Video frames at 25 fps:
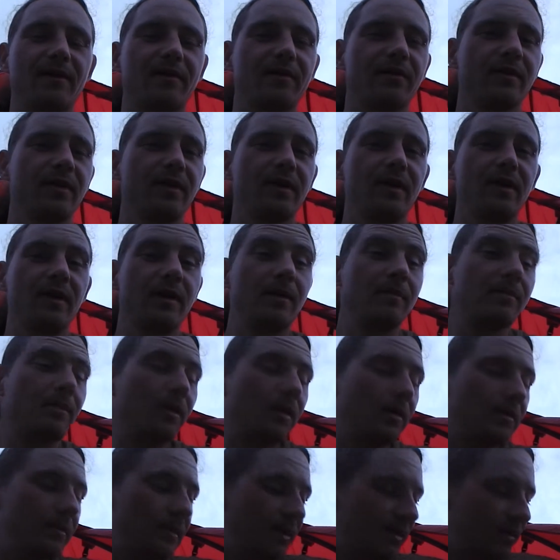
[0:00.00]
out of.
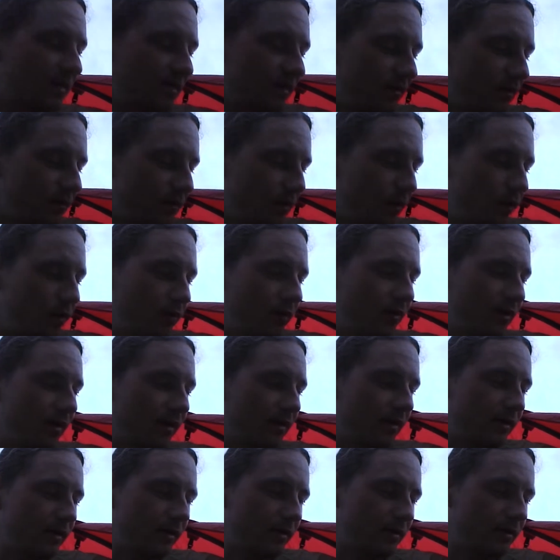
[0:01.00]
But I boiled
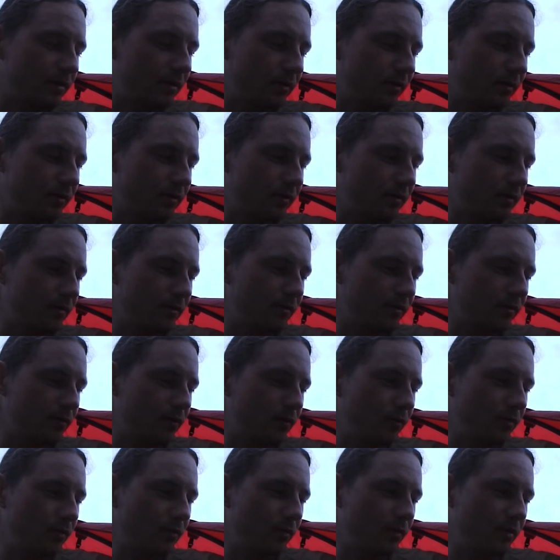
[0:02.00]
that up
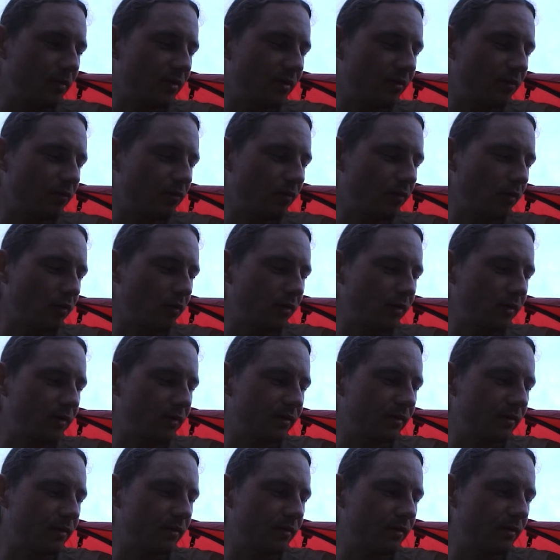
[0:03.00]
with some
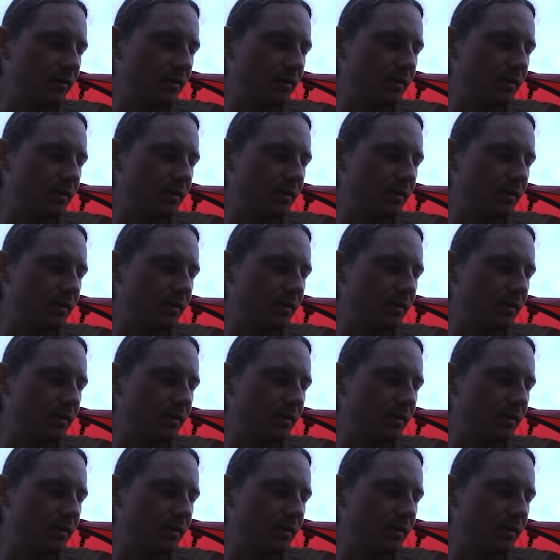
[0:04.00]
rice,